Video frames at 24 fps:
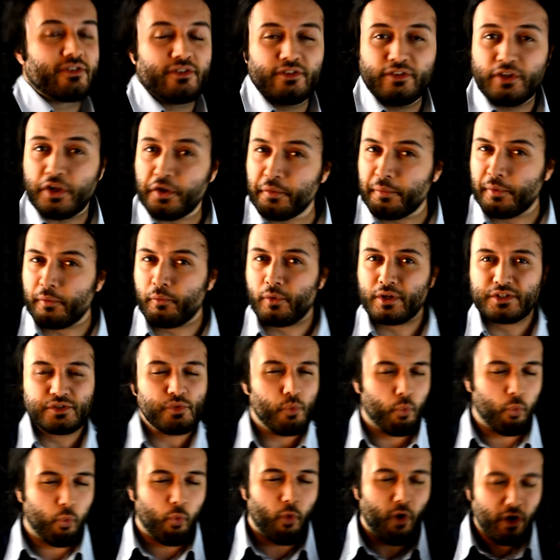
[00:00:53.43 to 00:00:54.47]
noble ones,
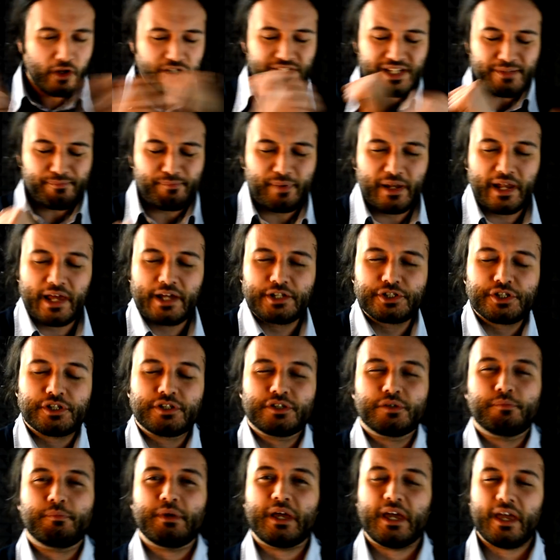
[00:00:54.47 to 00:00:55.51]
what a pleasure
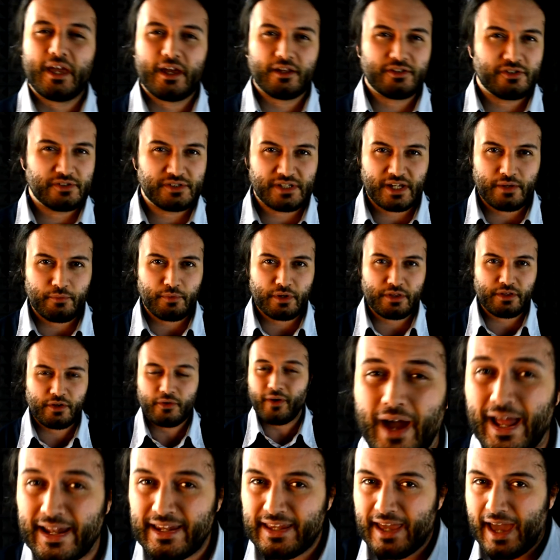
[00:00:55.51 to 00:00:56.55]
to be here today with
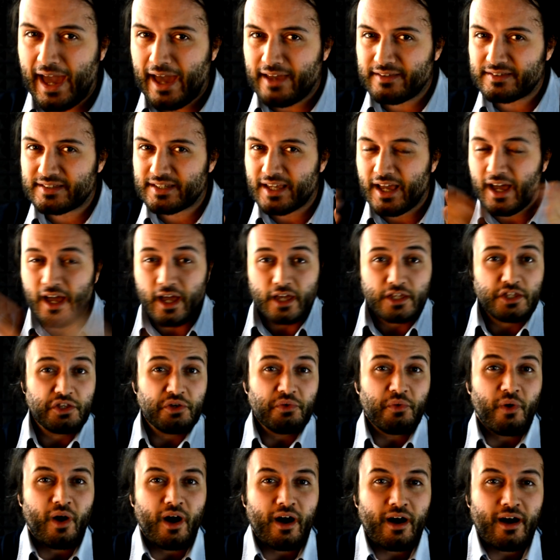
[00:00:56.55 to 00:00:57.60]
you. And yes,
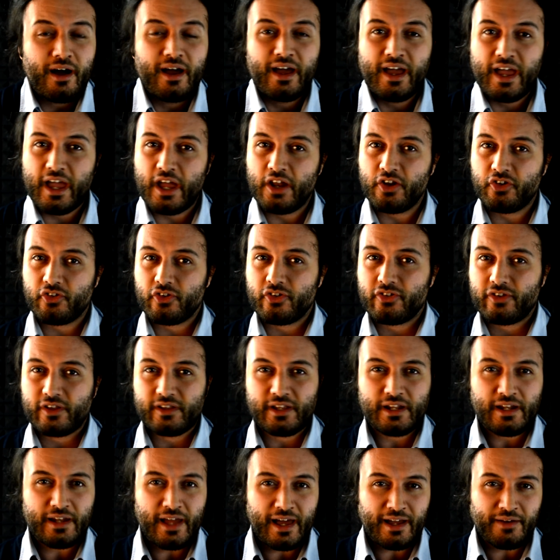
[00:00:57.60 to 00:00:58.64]
you are interested
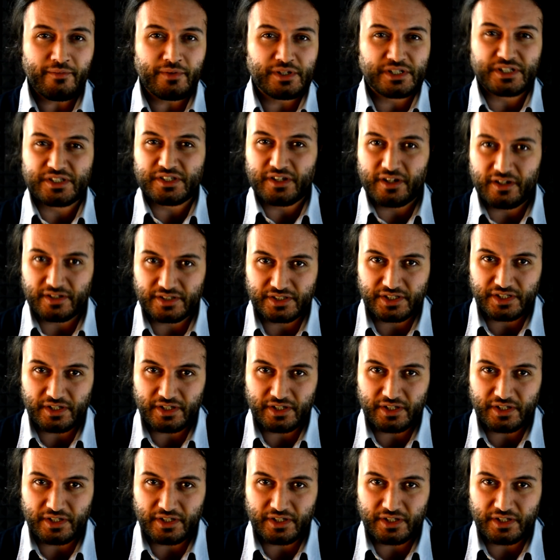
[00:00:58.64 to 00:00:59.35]
in languages, aren't